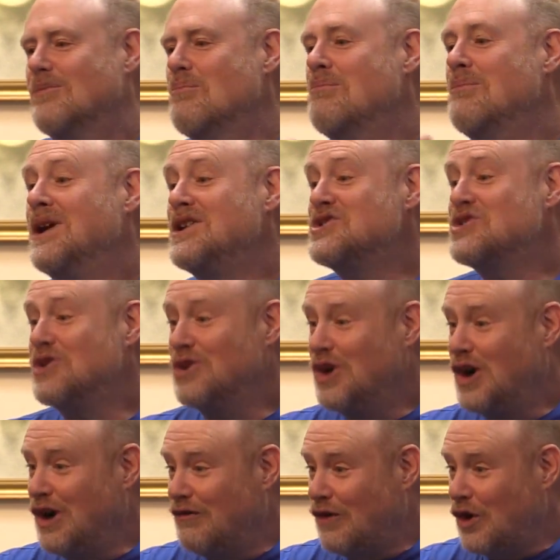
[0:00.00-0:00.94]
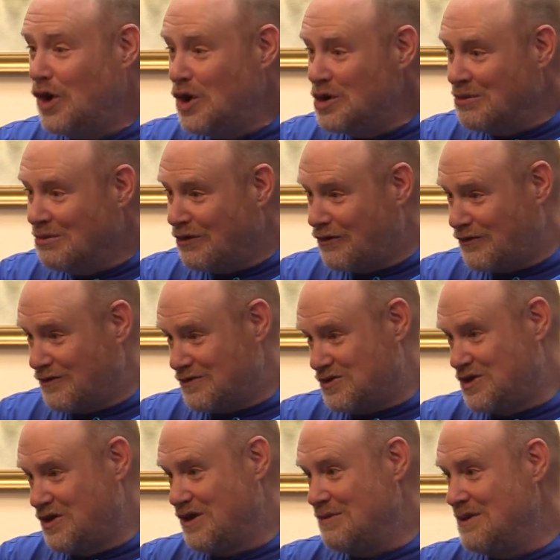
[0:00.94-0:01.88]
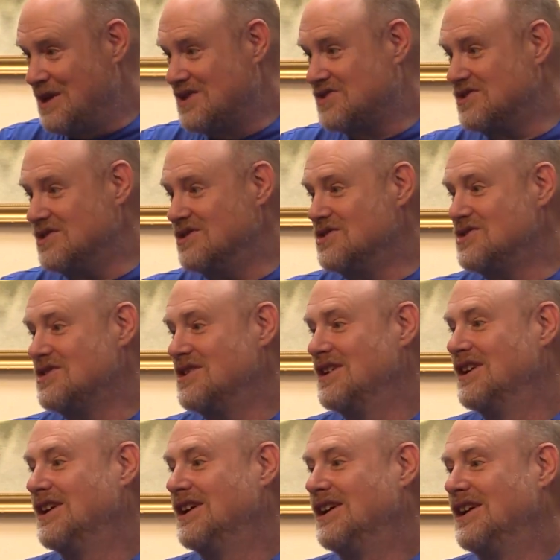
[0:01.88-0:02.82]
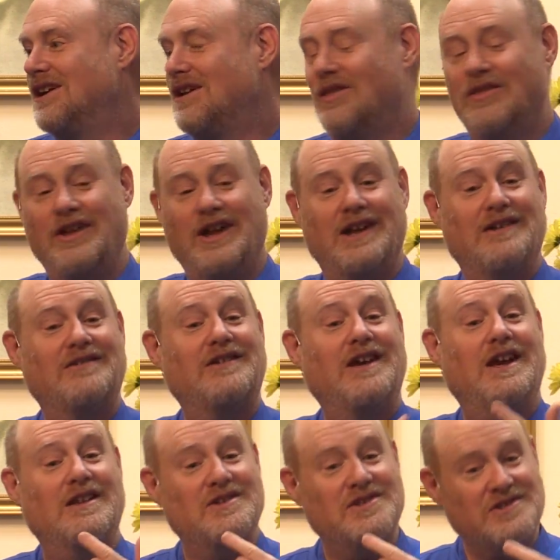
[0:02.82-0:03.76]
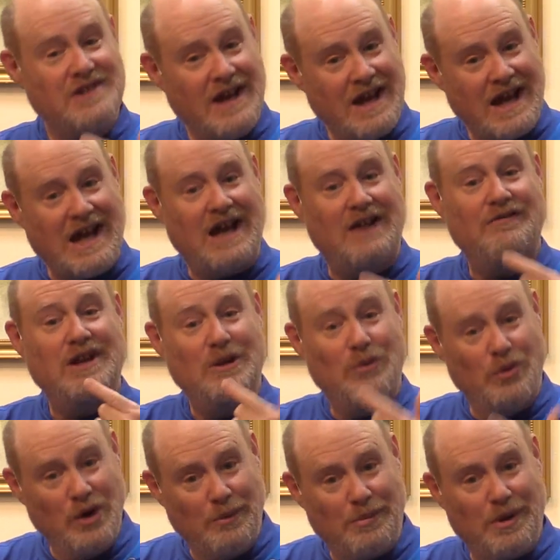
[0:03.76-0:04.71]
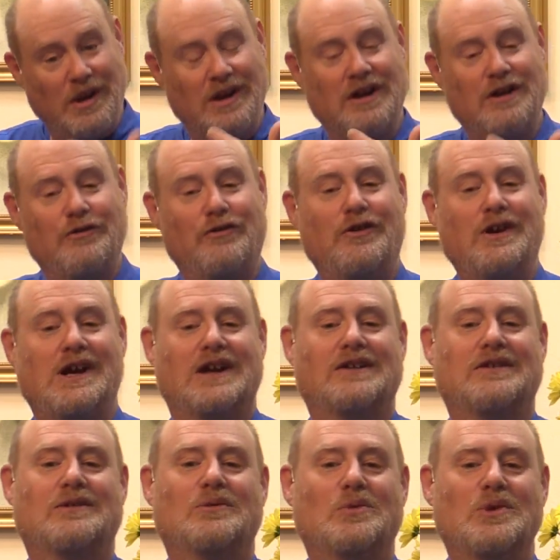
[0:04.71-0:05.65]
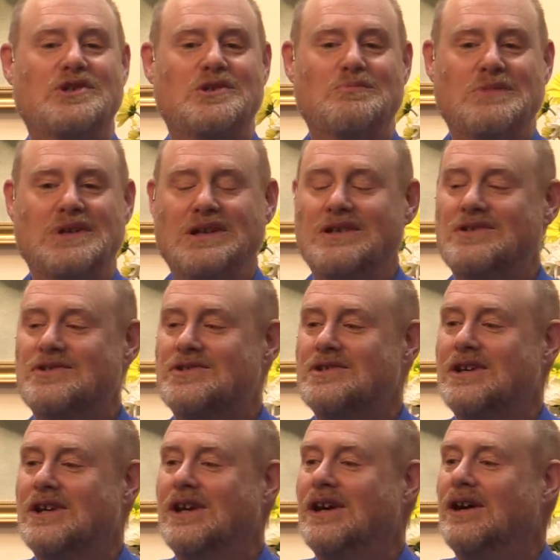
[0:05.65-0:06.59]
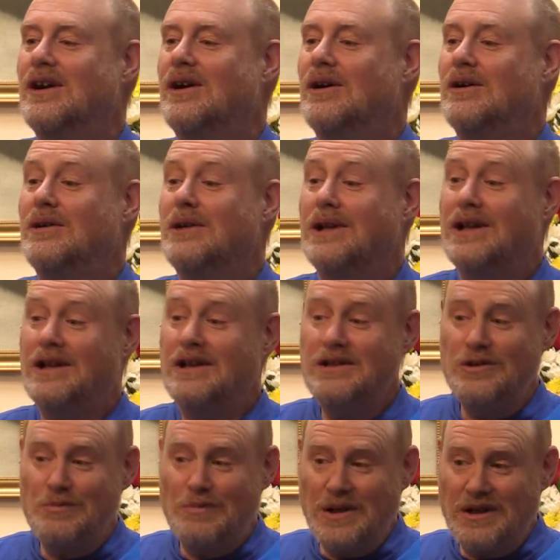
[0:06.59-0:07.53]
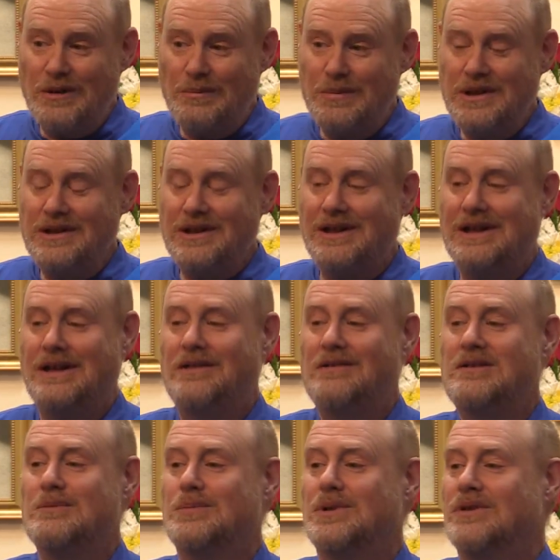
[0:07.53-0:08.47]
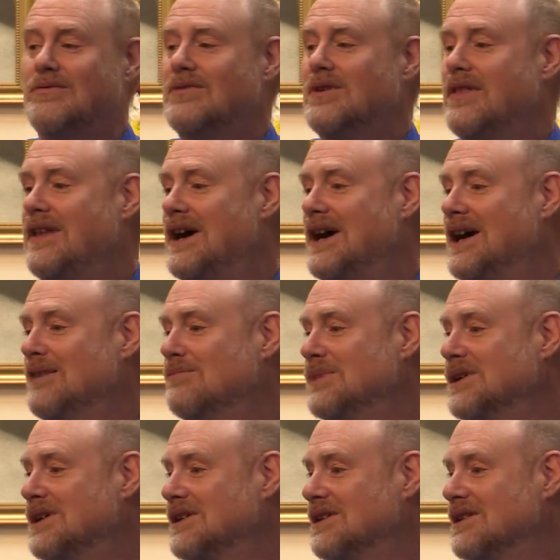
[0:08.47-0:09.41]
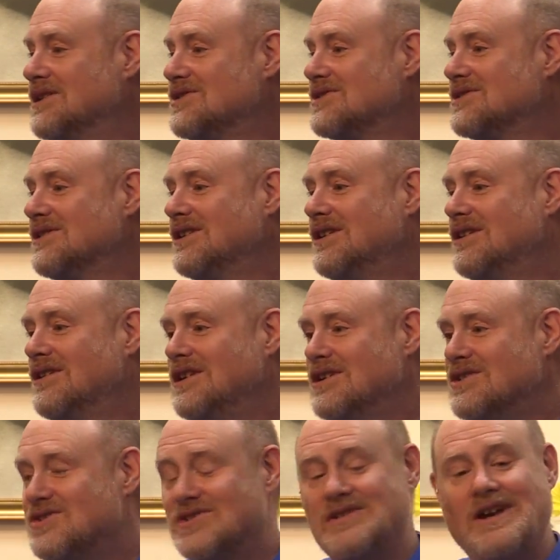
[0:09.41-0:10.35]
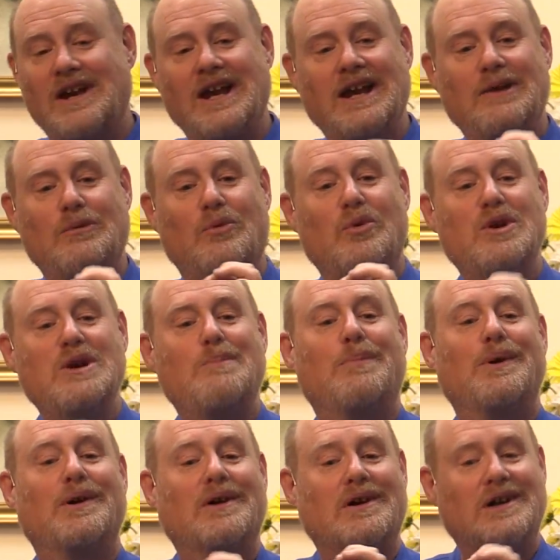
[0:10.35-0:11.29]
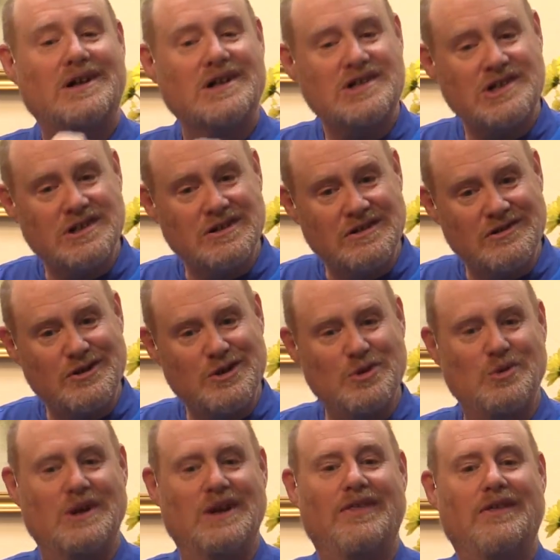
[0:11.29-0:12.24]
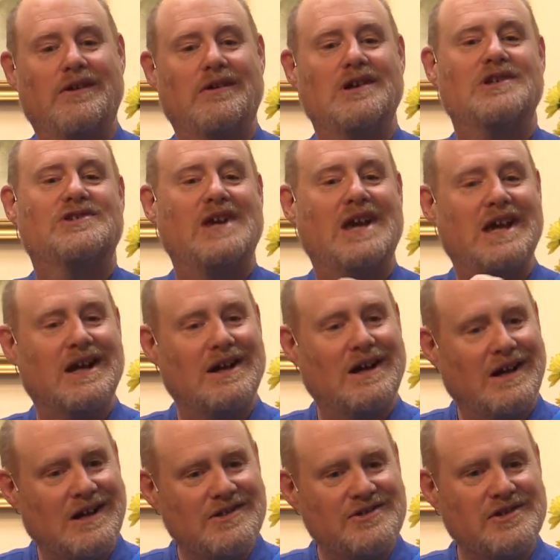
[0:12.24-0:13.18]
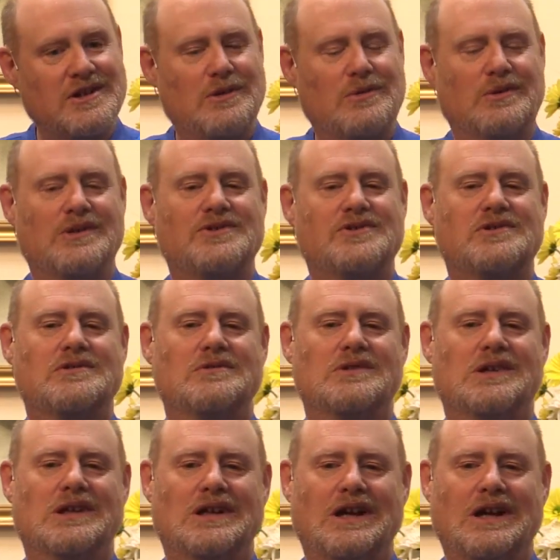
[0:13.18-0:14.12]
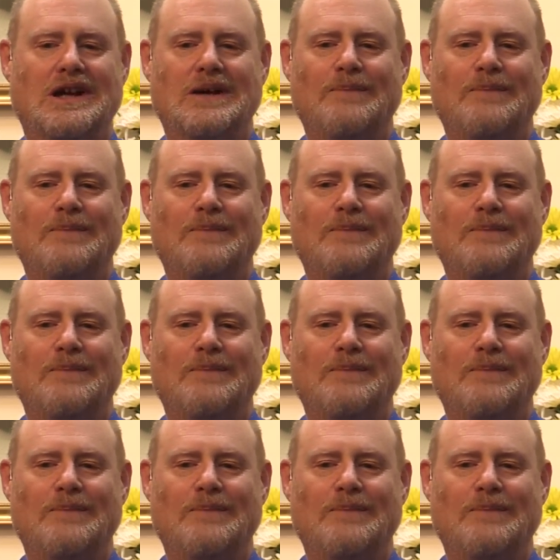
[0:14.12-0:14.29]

measure of oomph to the message that tends to have a ripple effect, which means, well, you better be accountable for that because there is a repercussion to it. There is a consequence to it.